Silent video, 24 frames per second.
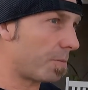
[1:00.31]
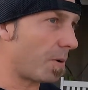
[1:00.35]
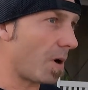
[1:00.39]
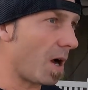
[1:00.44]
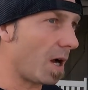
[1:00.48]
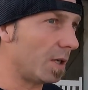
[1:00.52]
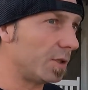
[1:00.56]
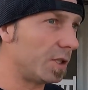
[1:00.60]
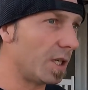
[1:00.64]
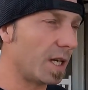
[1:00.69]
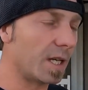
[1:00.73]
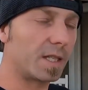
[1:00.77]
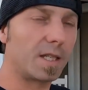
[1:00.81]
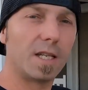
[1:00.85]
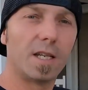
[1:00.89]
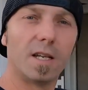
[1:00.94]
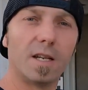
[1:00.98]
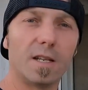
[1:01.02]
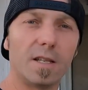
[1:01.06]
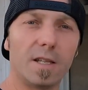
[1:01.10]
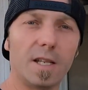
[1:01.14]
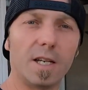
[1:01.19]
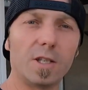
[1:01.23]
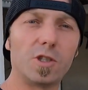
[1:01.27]
project
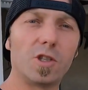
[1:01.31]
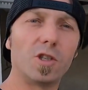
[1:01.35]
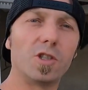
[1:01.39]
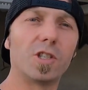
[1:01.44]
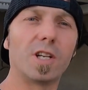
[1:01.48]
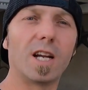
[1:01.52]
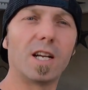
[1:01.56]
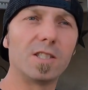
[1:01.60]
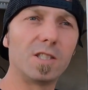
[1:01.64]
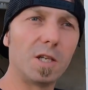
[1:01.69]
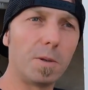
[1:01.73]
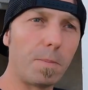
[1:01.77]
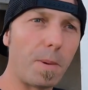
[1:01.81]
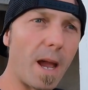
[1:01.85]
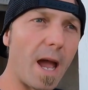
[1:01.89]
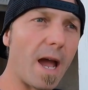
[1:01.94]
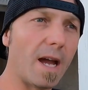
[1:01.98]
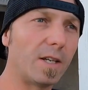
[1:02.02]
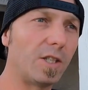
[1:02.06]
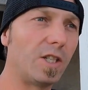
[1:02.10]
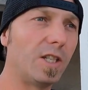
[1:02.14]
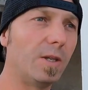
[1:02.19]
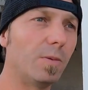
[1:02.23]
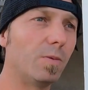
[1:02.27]
that I showed you guys the
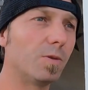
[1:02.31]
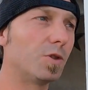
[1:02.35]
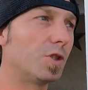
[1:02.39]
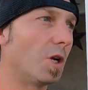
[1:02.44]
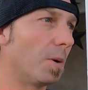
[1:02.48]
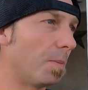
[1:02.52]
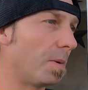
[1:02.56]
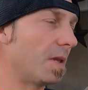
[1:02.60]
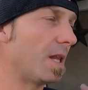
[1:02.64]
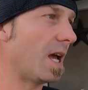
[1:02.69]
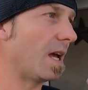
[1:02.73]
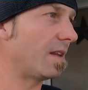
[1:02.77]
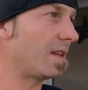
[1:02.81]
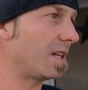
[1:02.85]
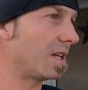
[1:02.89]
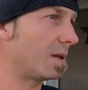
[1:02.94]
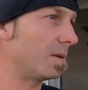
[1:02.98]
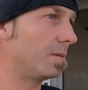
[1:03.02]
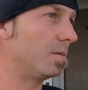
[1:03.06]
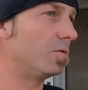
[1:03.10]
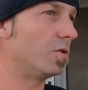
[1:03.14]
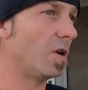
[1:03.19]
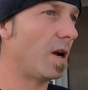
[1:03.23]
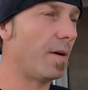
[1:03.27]
Apache. We'll jump in that thing
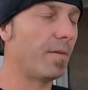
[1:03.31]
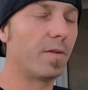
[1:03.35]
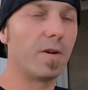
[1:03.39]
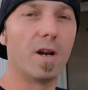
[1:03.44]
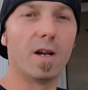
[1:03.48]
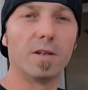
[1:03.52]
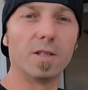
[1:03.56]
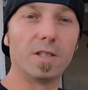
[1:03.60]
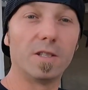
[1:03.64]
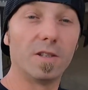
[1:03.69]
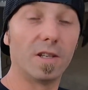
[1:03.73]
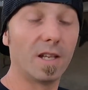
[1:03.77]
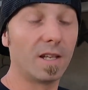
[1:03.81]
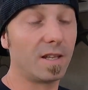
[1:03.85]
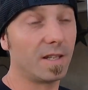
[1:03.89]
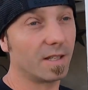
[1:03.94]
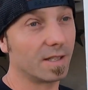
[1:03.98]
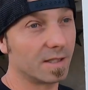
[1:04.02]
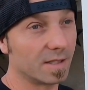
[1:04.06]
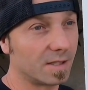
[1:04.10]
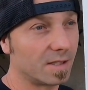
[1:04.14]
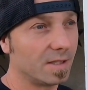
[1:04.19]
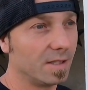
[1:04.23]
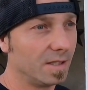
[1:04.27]
and drive it around too. That
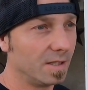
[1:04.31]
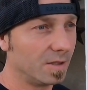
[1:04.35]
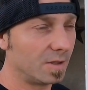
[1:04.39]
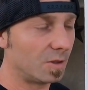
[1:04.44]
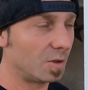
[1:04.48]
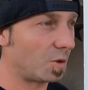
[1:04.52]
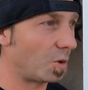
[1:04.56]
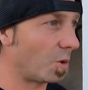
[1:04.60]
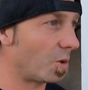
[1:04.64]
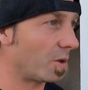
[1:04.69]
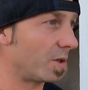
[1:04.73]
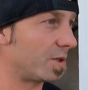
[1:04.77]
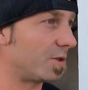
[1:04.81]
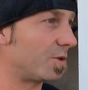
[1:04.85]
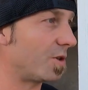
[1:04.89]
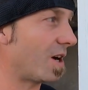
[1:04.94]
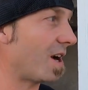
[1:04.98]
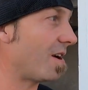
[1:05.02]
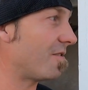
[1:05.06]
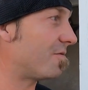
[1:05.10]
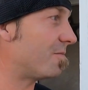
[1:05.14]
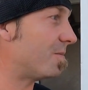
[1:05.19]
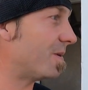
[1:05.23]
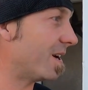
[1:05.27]
thing is it's a chore to
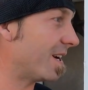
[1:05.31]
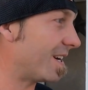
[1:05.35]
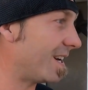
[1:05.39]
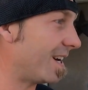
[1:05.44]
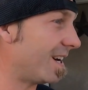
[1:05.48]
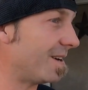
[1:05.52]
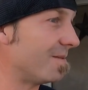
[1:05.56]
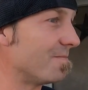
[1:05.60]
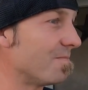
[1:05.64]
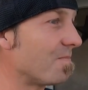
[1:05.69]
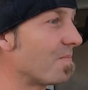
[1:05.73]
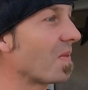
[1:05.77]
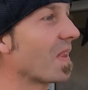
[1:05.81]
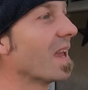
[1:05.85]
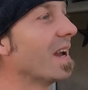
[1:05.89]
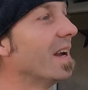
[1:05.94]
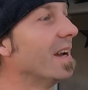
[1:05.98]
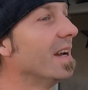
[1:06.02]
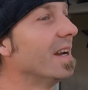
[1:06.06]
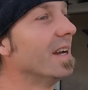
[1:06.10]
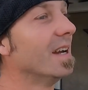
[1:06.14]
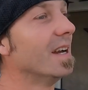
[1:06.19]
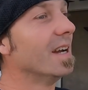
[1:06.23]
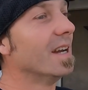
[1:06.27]
drive, but um,
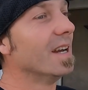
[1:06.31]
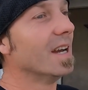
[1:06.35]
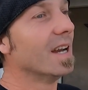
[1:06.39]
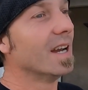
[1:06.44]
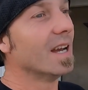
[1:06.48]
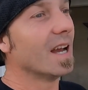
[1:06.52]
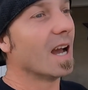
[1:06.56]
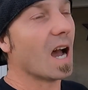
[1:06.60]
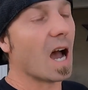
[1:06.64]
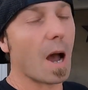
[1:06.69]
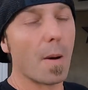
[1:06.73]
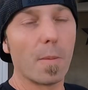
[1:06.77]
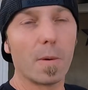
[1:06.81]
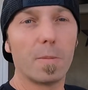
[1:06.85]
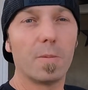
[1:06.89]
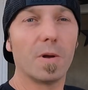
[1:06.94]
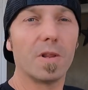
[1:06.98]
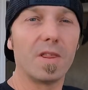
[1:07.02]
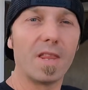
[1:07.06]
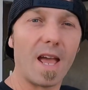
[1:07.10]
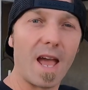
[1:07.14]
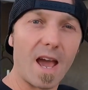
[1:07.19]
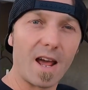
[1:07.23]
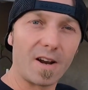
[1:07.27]
I'm gonna
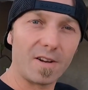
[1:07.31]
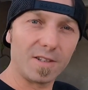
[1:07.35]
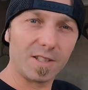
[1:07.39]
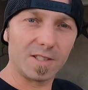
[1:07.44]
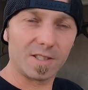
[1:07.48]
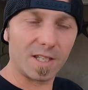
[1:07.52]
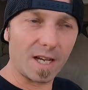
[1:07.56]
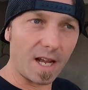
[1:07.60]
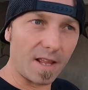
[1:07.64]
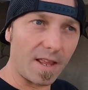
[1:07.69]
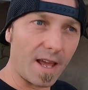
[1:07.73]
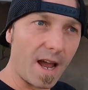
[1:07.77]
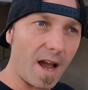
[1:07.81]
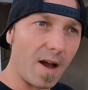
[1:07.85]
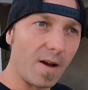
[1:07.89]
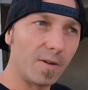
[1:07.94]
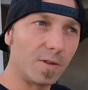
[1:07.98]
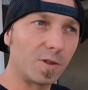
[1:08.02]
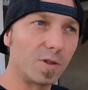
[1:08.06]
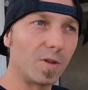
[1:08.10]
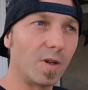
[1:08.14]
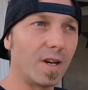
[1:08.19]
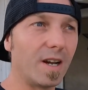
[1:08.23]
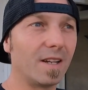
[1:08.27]
put that on the side of the
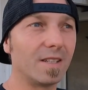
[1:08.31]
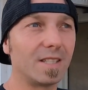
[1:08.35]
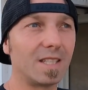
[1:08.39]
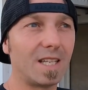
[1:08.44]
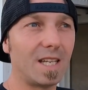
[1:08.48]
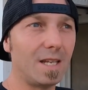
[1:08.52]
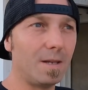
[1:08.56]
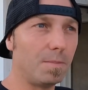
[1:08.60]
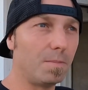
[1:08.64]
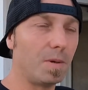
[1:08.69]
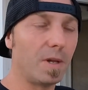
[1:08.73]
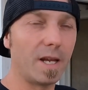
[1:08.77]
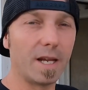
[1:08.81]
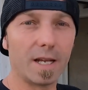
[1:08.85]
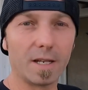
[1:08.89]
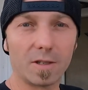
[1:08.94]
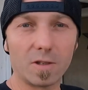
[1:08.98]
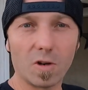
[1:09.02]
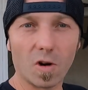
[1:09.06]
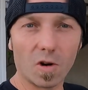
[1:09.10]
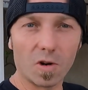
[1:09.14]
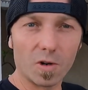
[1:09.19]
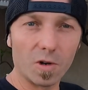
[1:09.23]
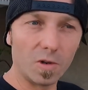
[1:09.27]
house so I don't have to keep playing
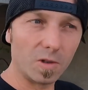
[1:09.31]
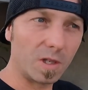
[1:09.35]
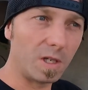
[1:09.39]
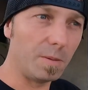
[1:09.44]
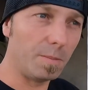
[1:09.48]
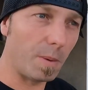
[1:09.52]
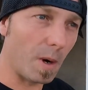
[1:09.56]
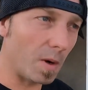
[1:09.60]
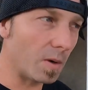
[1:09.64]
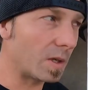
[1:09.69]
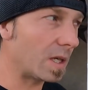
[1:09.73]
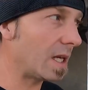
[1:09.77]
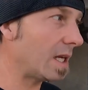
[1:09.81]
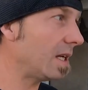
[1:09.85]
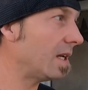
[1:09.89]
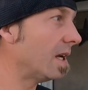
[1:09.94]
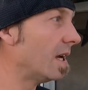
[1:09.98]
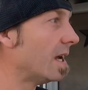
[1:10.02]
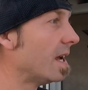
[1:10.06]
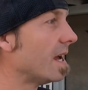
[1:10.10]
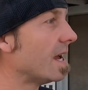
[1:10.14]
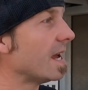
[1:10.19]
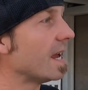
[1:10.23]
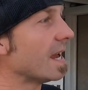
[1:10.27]
car hokey pokey.
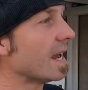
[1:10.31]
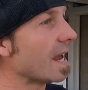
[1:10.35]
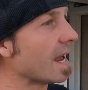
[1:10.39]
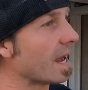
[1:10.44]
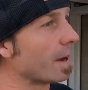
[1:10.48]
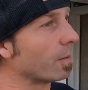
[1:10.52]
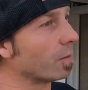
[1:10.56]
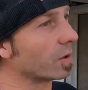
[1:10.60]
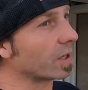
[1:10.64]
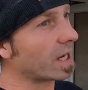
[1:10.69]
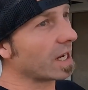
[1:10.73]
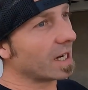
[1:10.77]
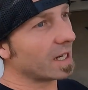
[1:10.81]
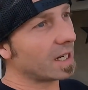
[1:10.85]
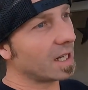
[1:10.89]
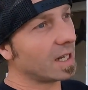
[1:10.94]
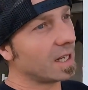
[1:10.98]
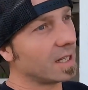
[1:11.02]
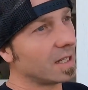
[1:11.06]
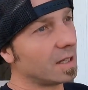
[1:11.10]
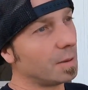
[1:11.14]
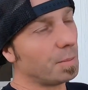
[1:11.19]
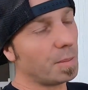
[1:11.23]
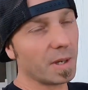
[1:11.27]
And we'll get
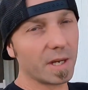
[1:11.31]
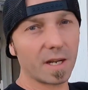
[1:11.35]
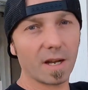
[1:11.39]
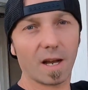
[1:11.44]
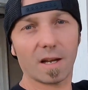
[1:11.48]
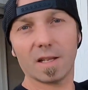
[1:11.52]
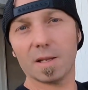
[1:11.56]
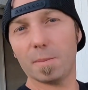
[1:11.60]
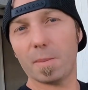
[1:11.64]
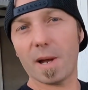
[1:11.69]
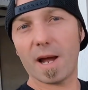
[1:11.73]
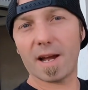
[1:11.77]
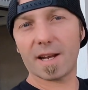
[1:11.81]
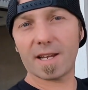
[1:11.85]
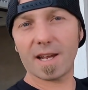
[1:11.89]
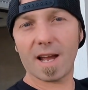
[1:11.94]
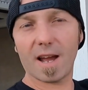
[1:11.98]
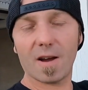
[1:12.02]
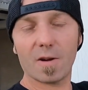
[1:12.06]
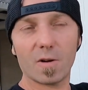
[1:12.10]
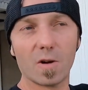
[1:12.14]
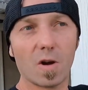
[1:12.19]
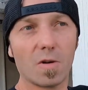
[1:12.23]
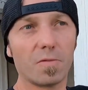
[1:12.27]
Big Ugly back
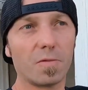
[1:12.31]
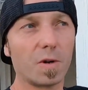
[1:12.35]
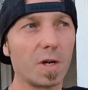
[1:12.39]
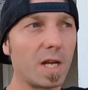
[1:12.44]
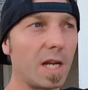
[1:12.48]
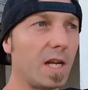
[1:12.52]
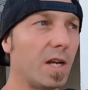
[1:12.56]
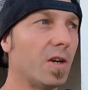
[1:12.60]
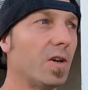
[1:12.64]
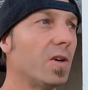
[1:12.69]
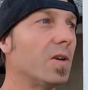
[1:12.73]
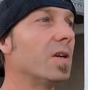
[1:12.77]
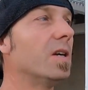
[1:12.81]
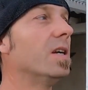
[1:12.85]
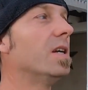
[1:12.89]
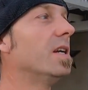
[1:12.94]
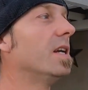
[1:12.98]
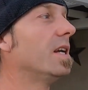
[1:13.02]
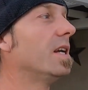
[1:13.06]
out over here.